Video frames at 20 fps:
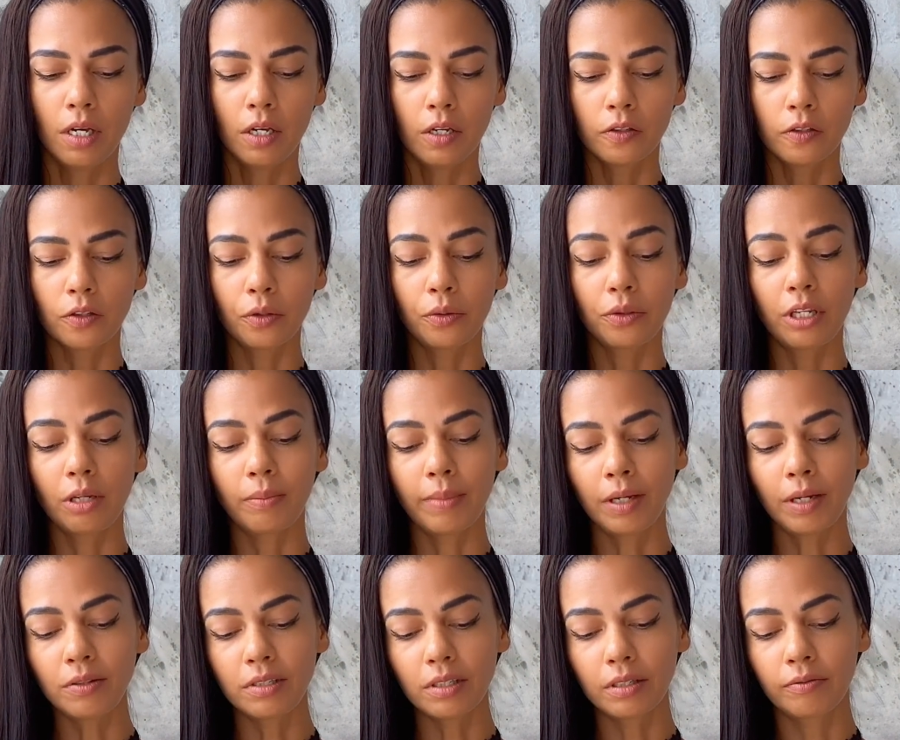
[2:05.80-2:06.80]
So the
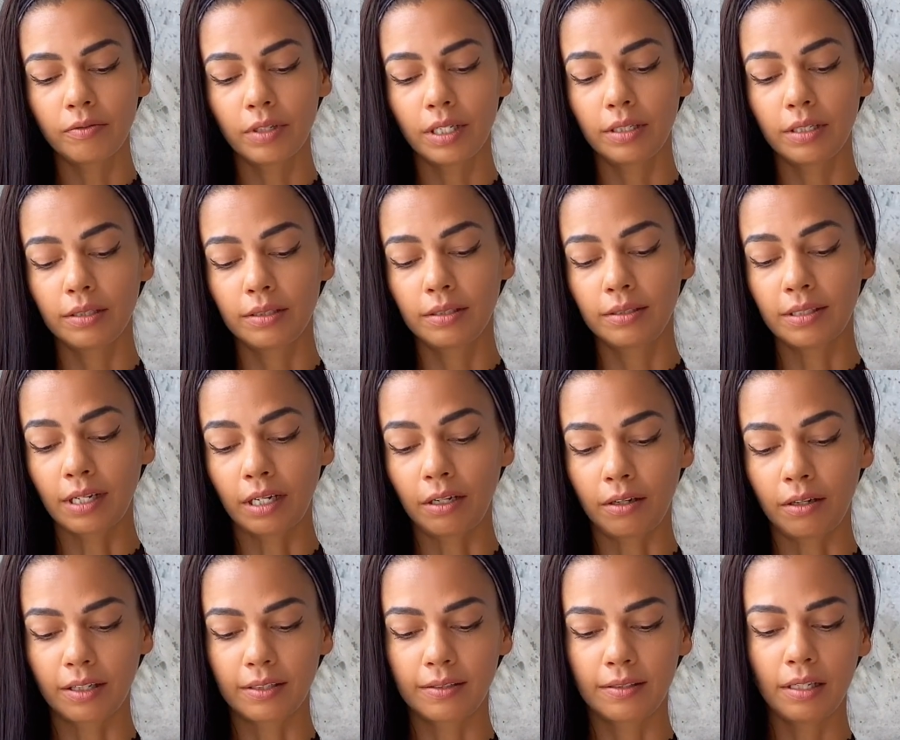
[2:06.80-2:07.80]
amount of
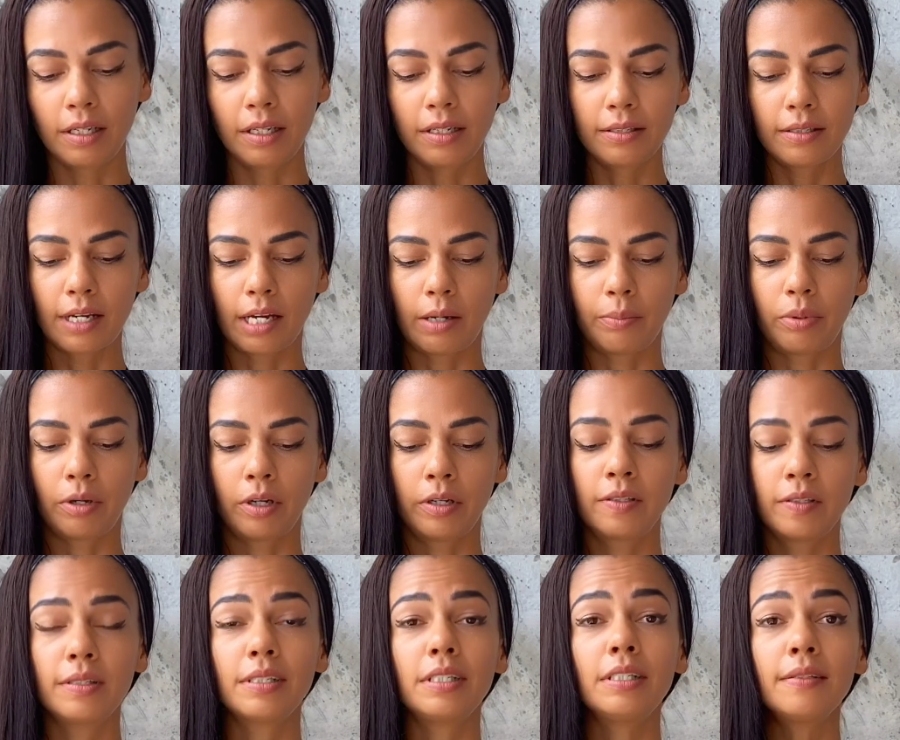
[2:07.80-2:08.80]
dioxin in
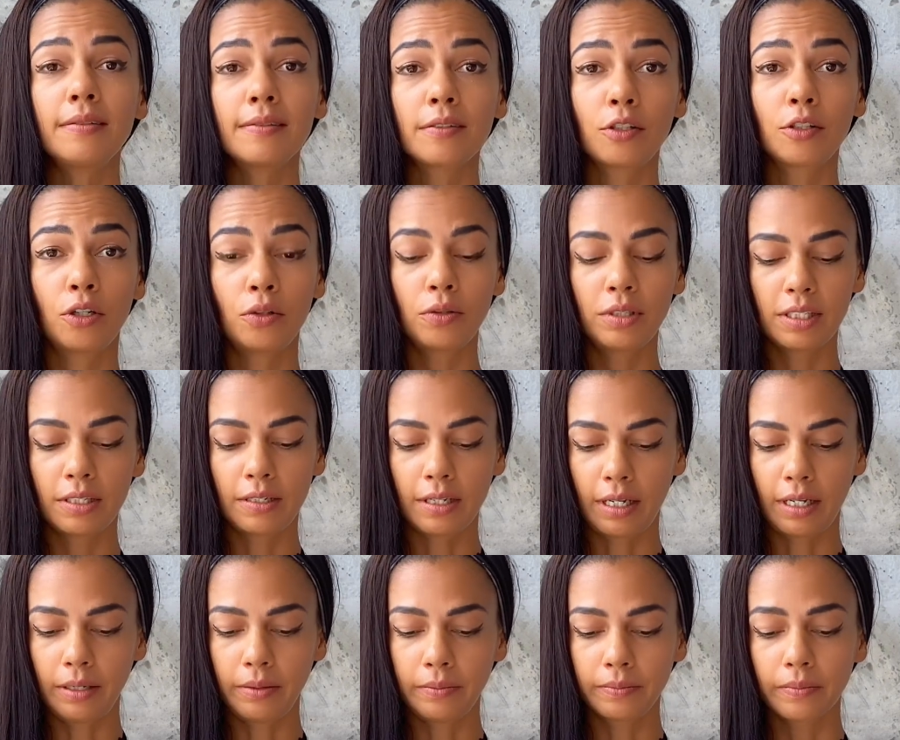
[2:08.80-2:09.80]
tampons is low
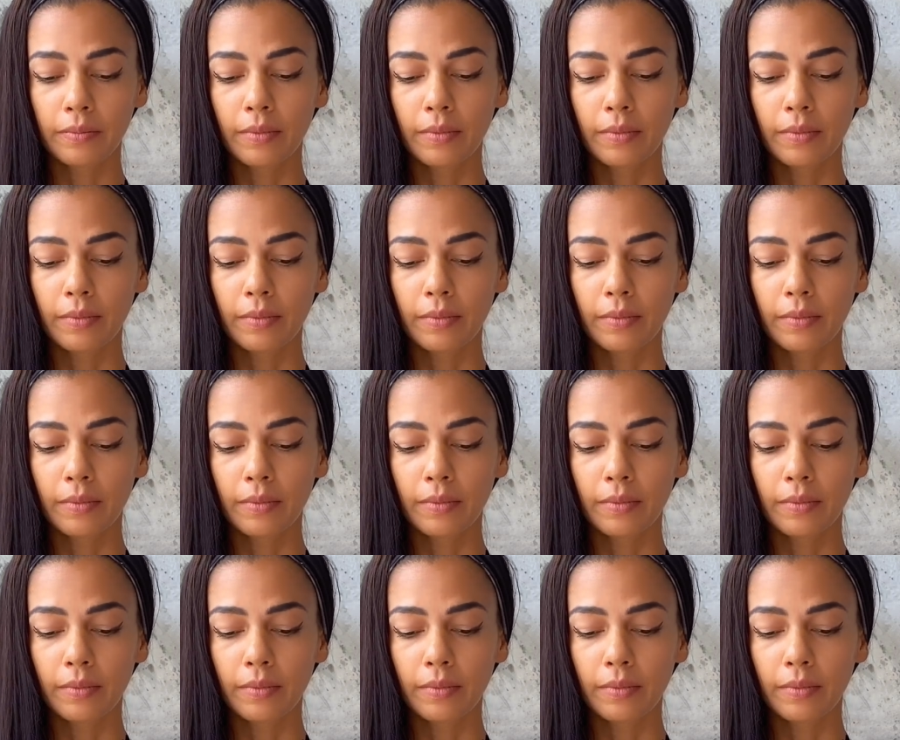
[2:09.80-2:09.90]
today